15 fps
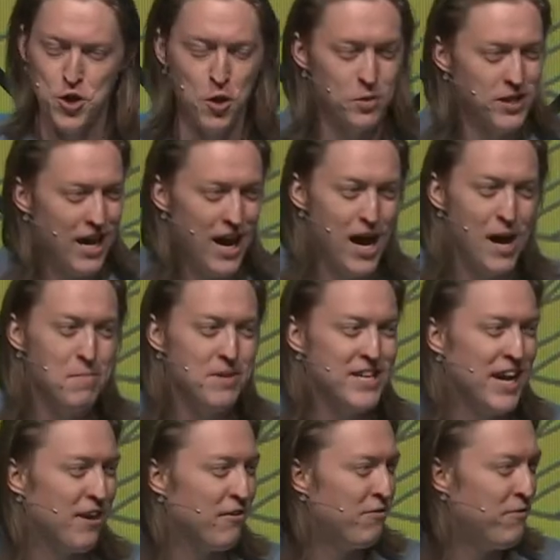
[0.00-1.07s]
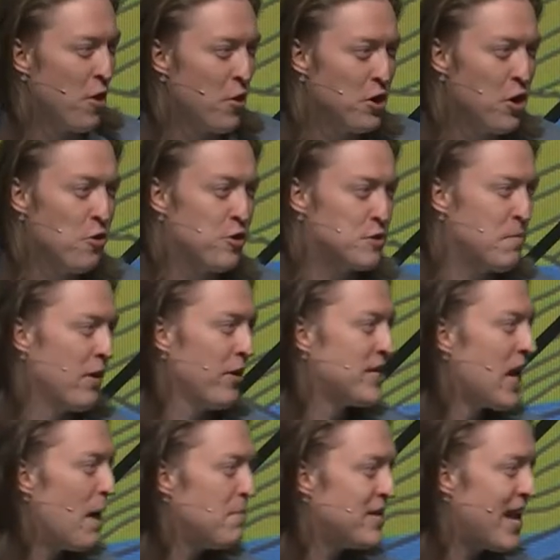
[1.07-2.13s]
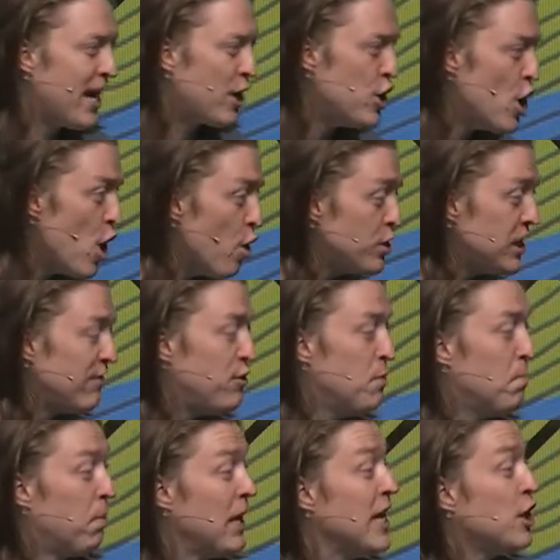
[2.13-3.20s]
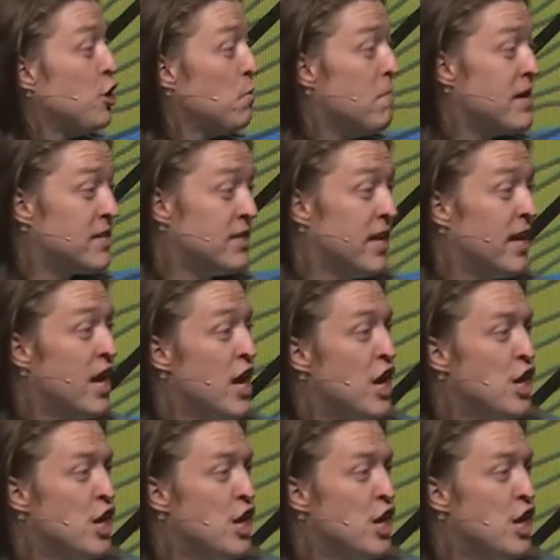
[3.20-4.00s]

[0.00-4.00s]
time to take a photo, there's barely time to take notes. If you blink, you miss it.